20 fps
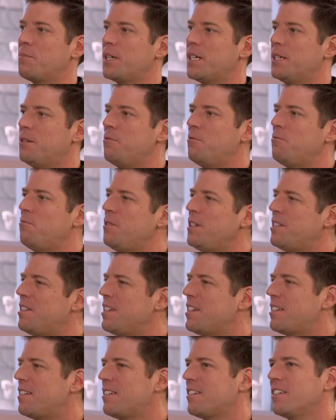but we
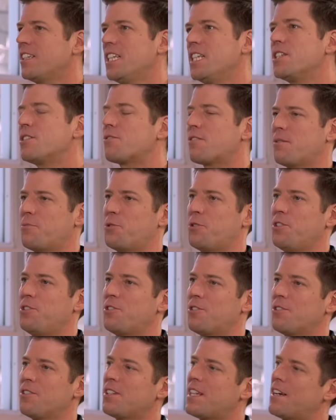see clearly in the scripture
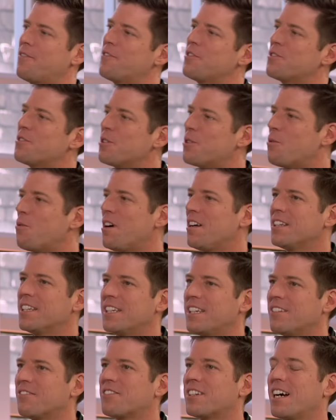eternal life is the
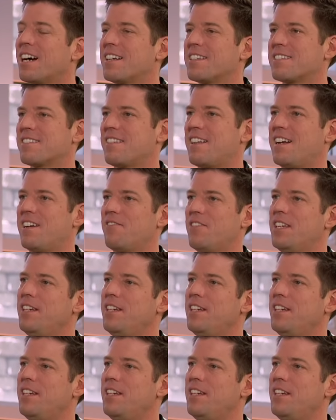quality of God's life.